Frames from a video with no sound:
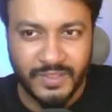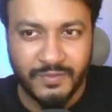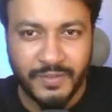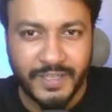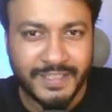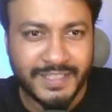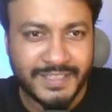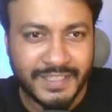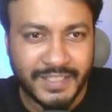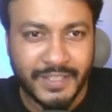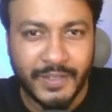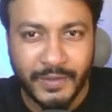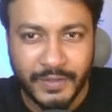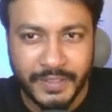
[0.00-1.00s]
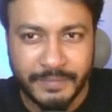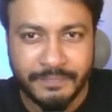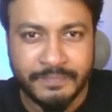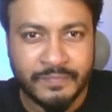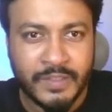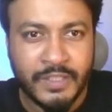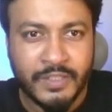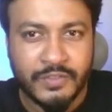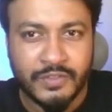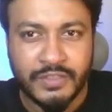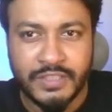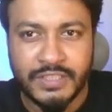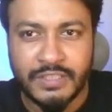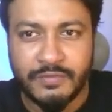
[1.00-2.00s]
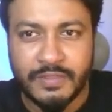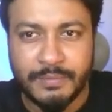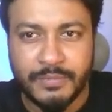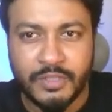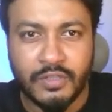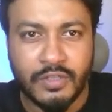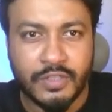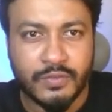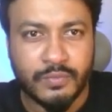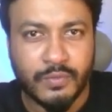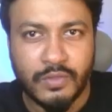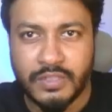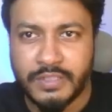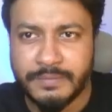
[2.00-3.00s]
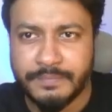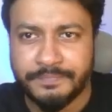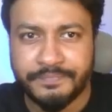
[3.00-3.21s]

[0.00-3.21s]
Fantastic. Okay, so this is the $50 order.